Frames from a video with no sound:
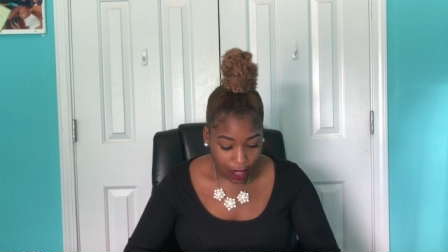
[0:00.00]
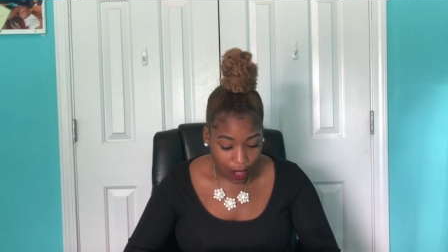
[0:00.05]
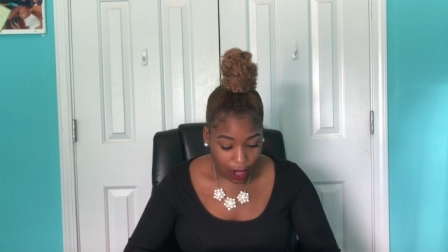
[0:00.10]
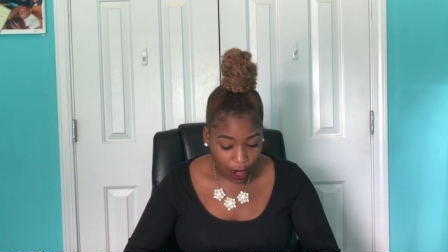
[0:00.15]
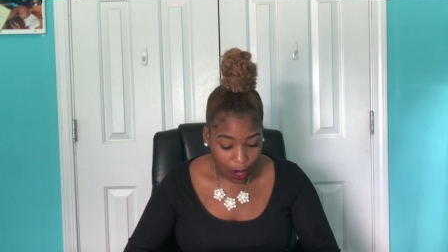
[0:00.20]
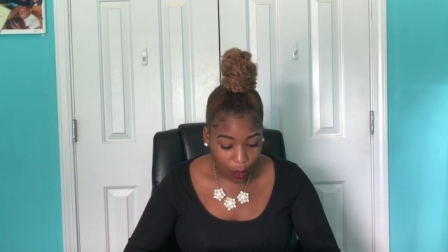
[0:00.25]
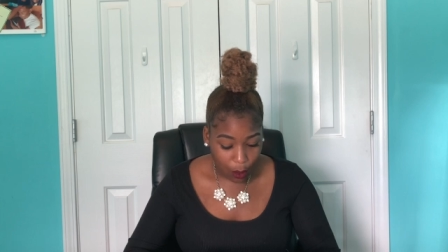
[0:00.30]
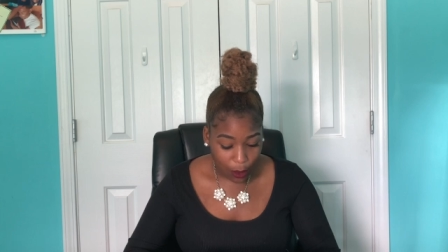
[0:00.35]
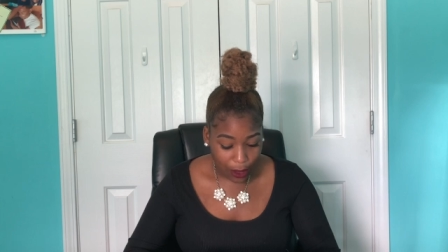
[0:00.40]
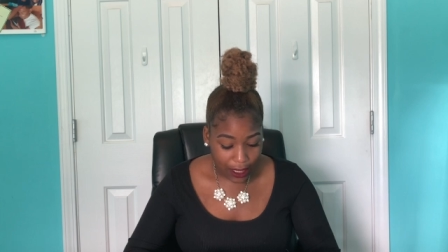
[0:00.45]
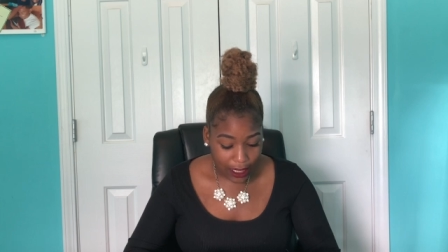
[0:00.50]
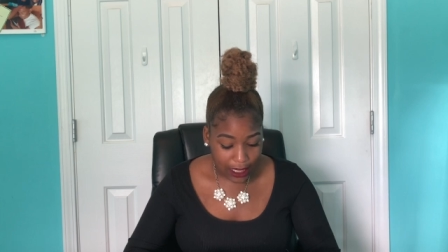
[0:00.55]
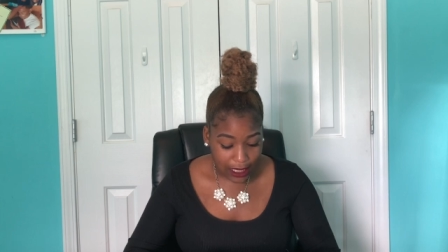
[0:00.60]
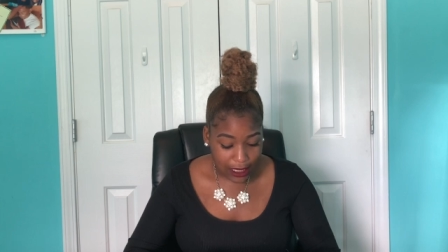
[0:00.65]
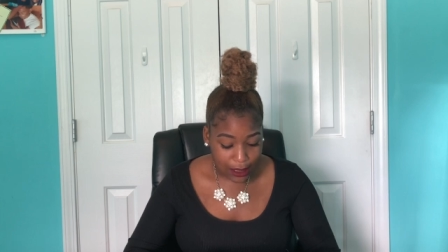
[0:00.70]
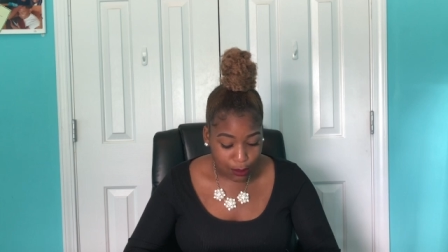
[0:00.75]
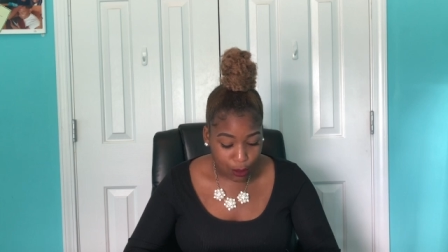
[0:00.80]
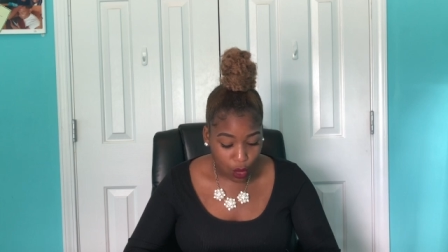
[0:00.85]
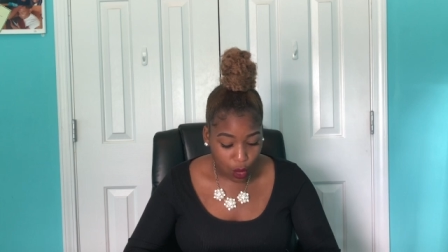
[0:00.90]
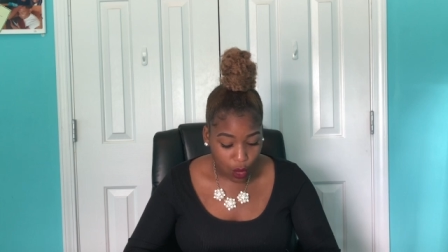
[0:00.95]

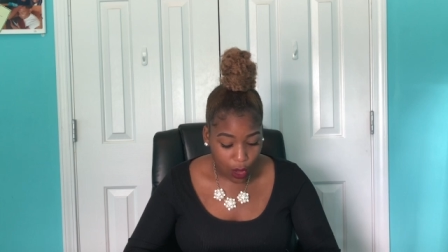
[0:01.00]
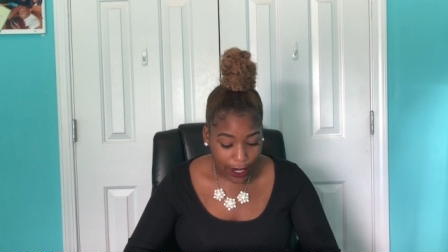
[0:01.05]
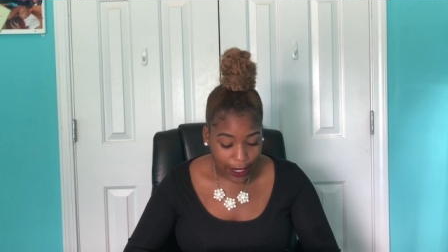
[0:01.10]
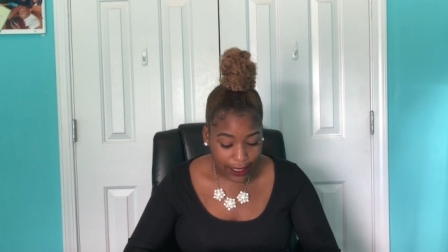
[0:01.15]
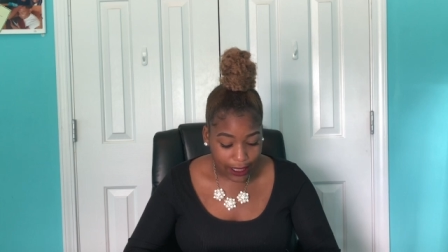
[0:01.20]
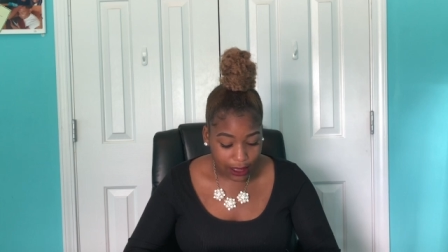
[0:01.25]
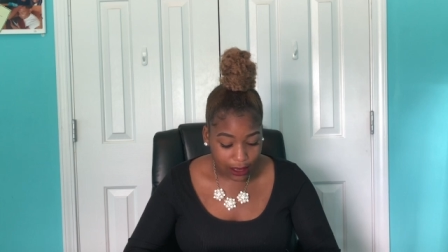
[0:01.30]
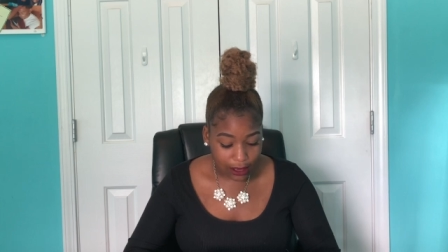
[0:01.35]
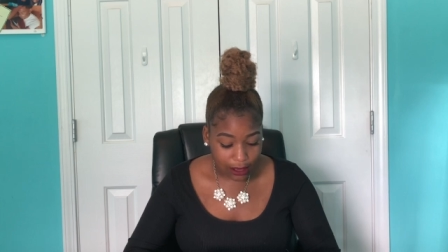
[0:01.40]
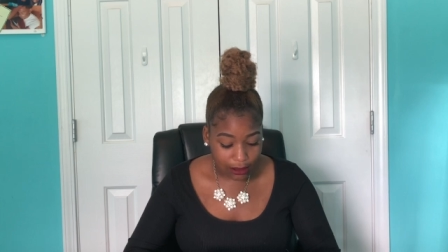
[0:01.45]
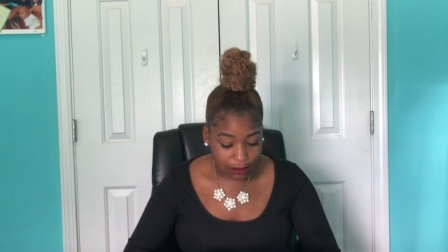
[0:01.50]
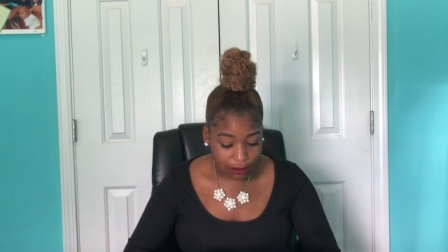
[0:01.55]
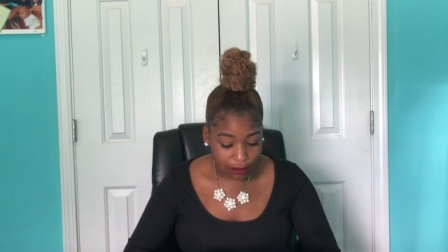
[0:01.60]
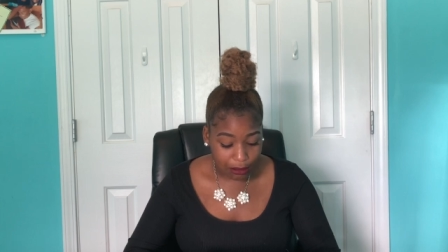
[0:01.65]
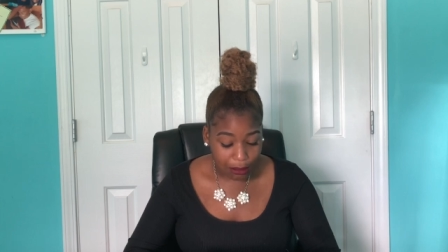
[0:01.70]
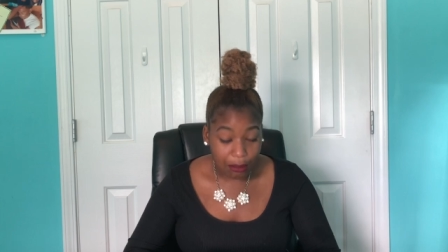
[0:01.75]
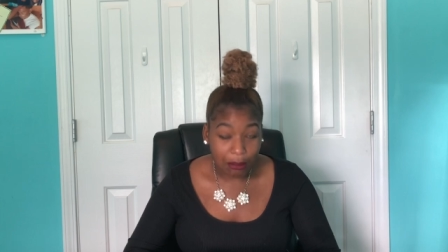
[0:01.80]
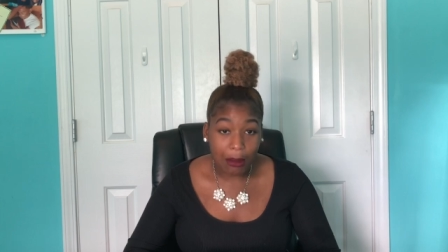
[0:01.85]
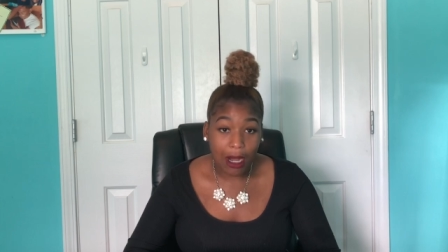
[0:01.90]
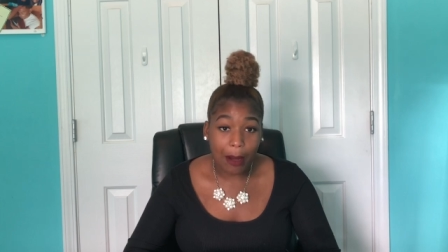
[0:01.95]
Always Mariah,
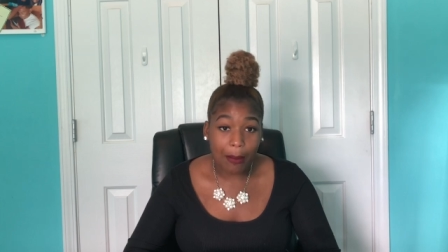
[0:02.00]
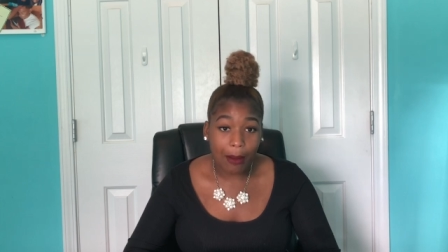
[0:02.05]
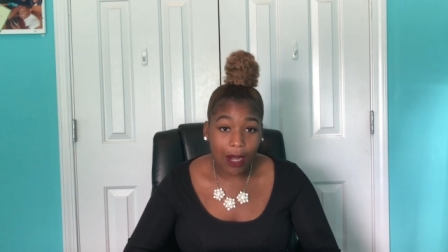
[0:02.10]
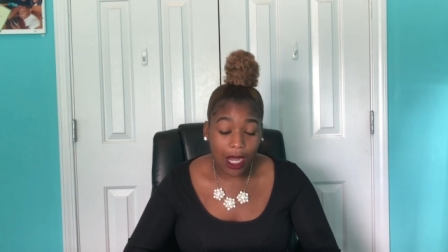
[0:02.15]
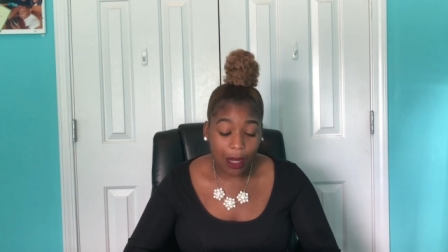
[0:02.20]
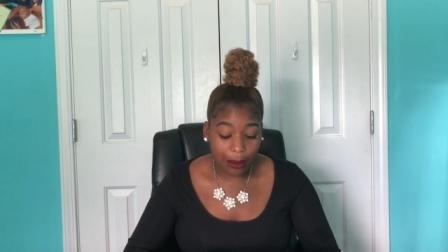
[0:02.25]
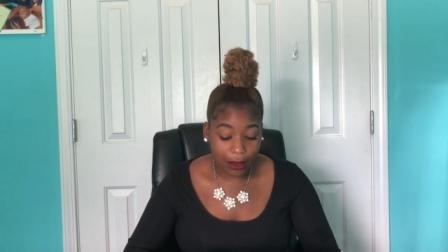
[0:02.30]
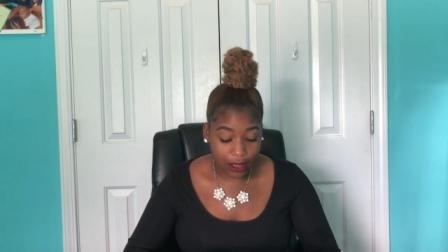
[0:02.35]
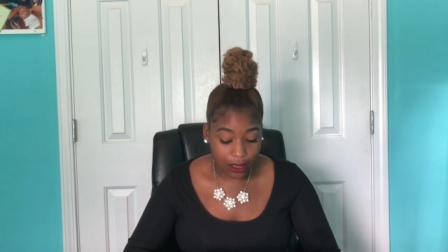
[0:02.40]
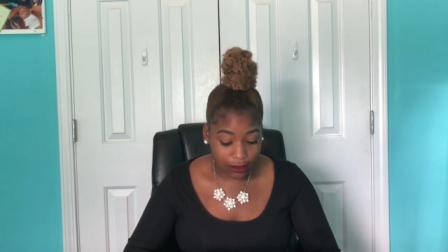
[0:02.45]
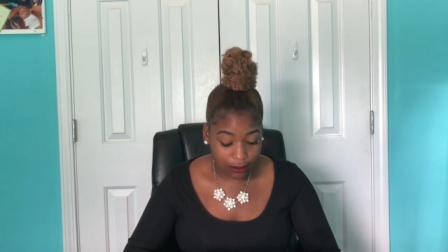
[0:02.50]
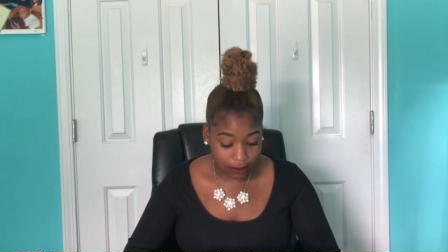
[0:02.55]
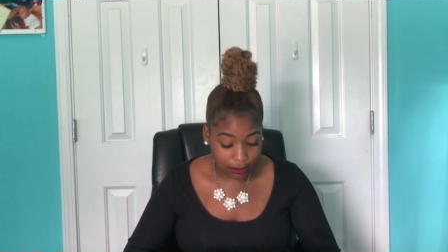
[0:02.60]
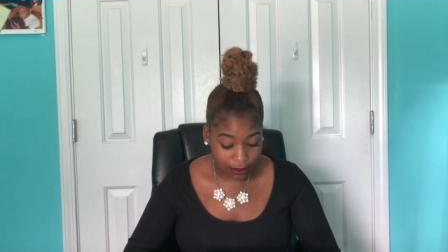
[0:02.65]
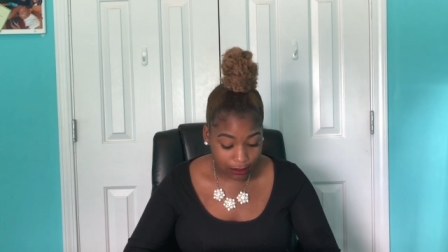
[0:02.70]
My Mama,